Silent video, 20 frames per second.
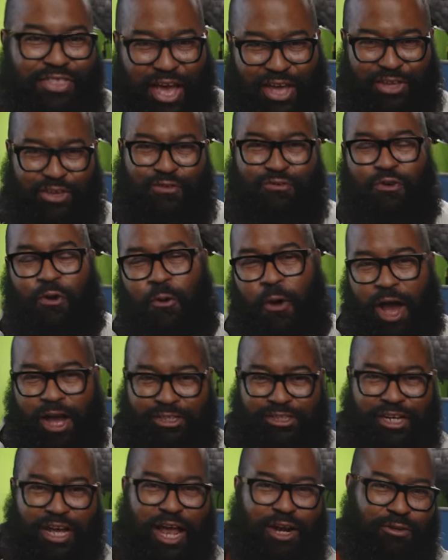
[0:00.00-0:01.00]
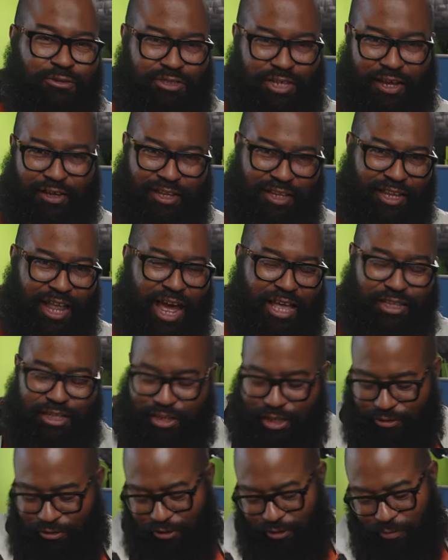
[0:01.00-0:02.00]
Thank you for watching. I don't take it
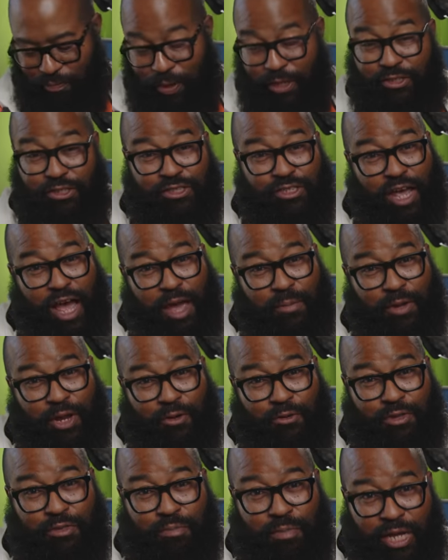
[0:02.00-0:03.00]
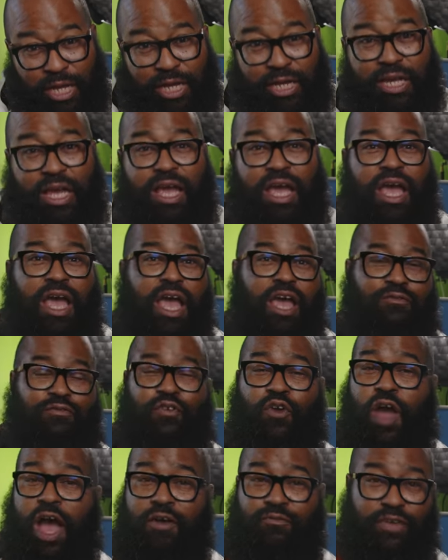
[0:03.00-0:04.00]
lightly that you spent your time here with me.
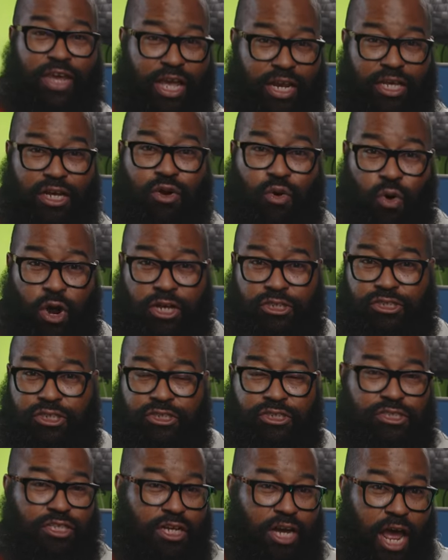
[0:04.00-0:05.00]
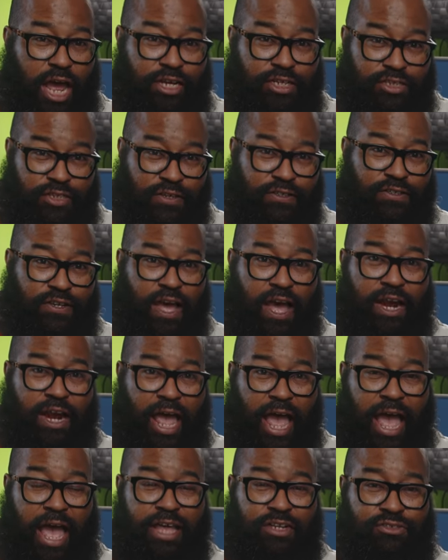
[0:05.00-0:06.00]
If you have any questions that I did not
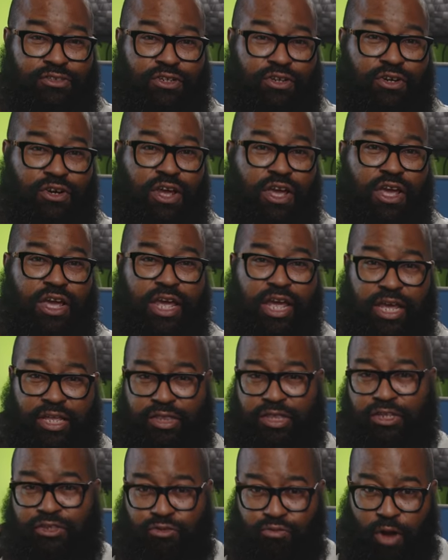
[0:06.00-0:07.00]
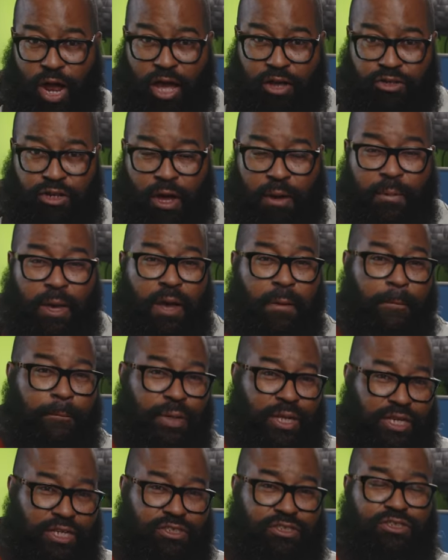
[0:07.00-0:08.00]
answer in this roundup,
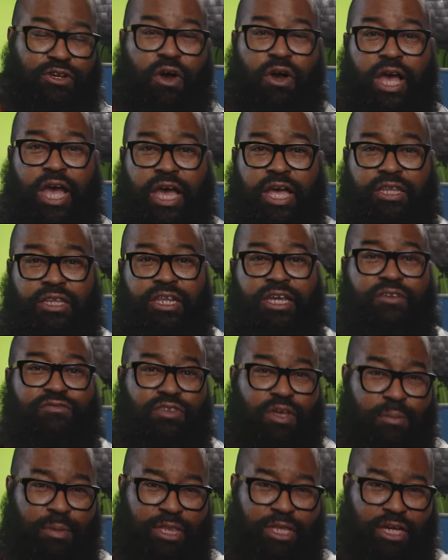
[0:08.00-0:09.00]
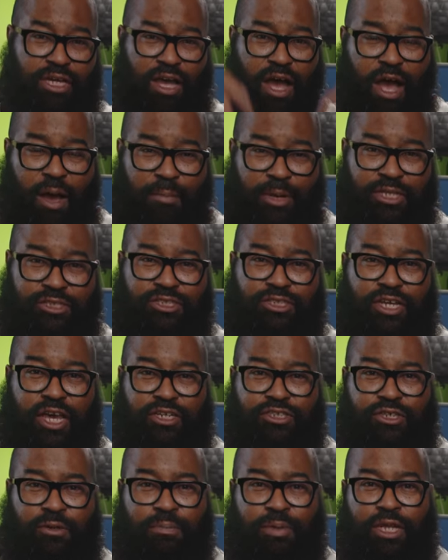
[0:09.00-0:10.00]
please go ahead, leave them in the comments
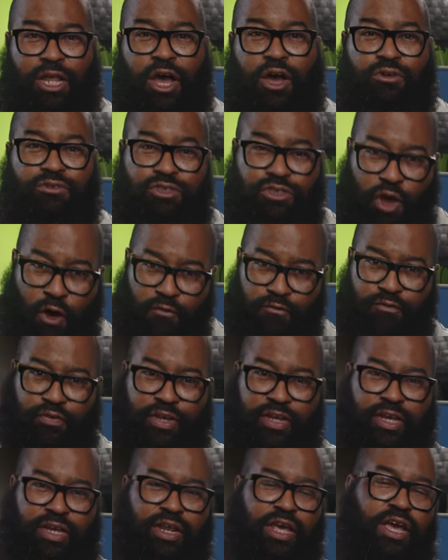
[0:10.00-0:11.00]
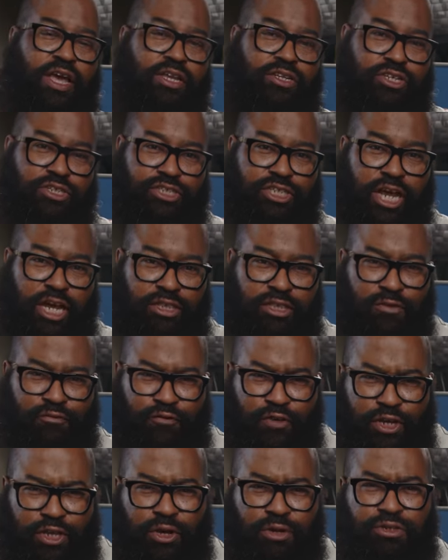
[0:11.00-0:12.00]
section below. Don't forget to check the
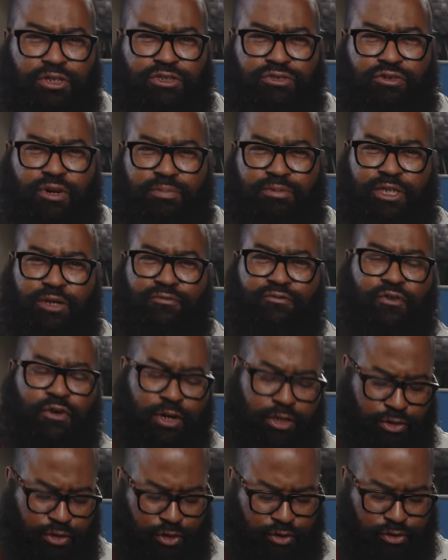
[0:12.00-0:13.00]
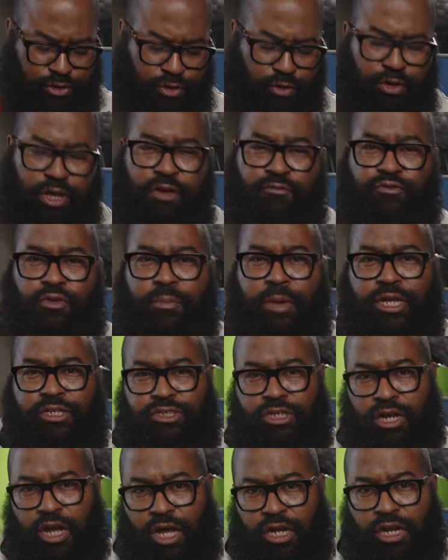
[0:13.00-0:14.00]
video description for additional
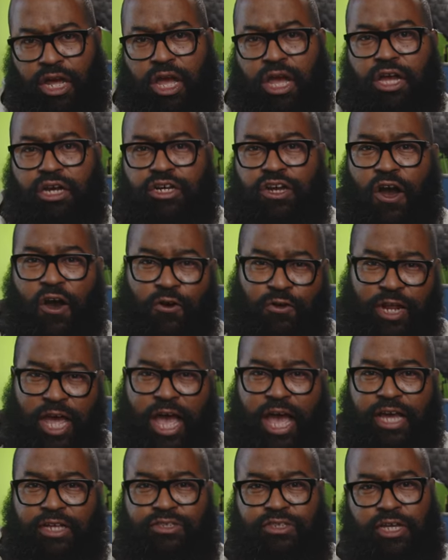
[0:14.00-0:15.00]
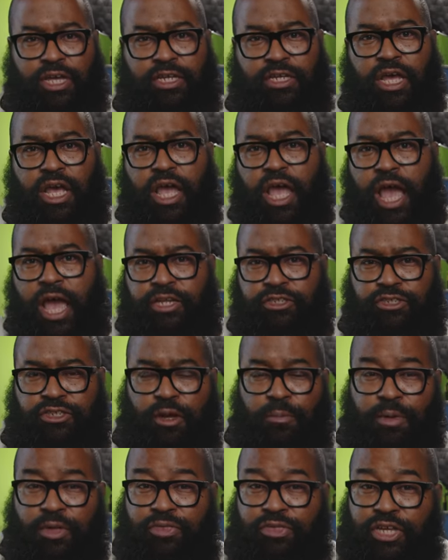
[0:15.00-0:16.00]
information on codecs and
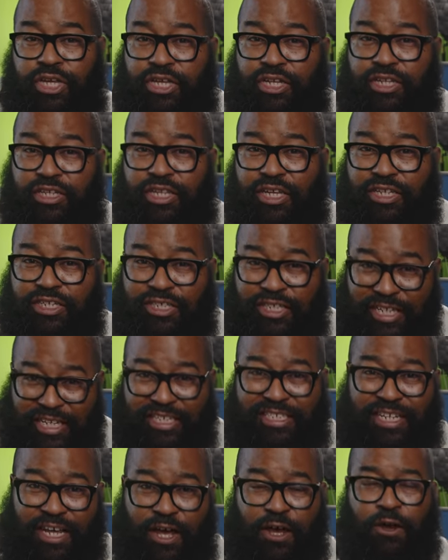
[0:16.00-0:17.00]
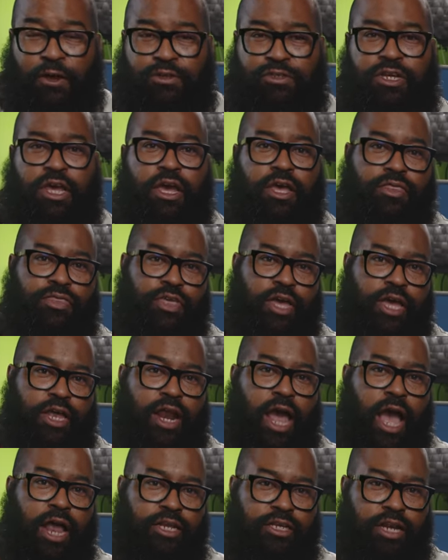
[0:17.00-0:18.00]
some of the details
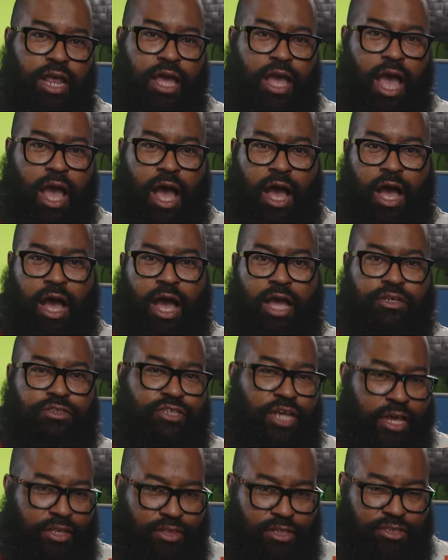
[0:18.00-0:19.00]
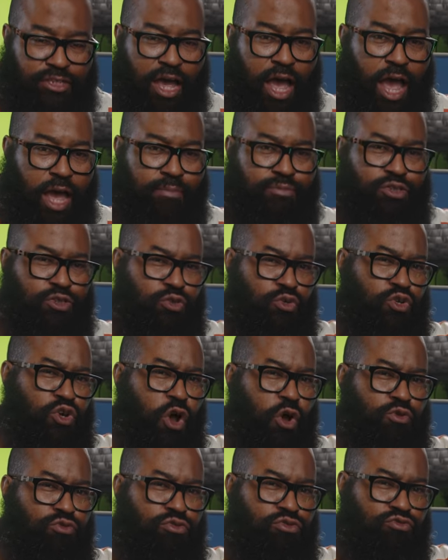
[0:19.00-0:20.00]
that I didn't take the time to
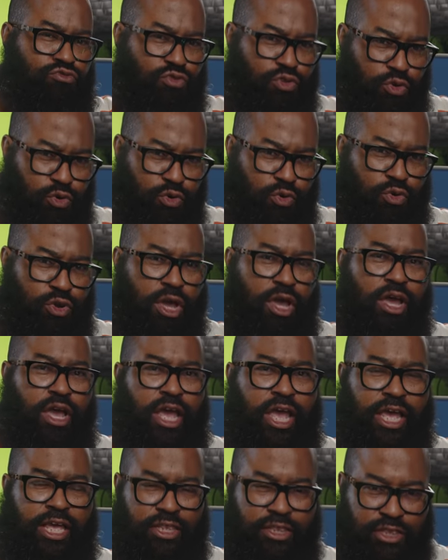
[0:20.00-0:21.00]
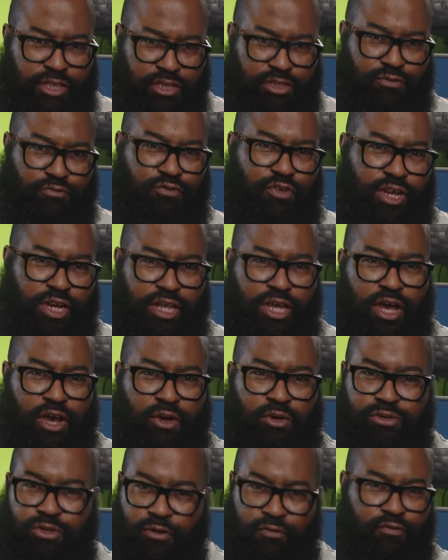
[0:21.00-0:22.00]
go through in this
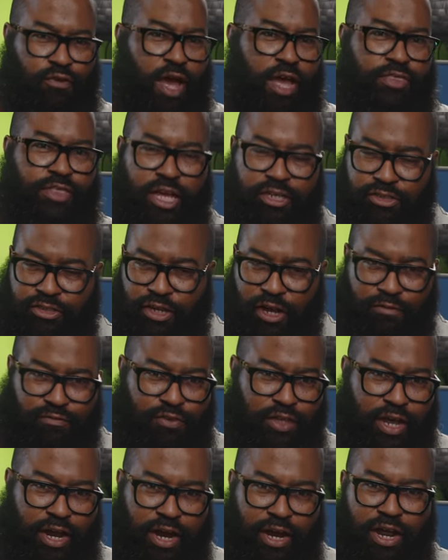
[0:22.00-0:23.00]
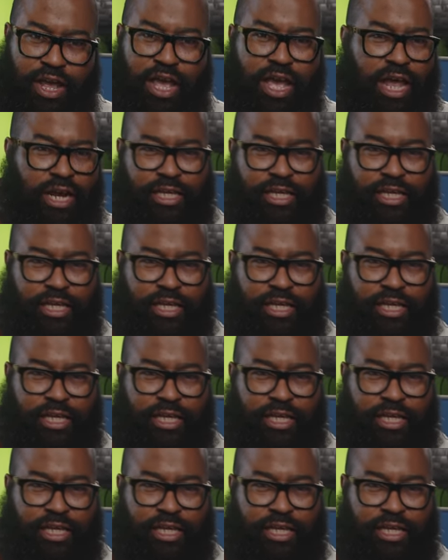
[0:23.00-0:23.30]
video. You'll find that stuff there.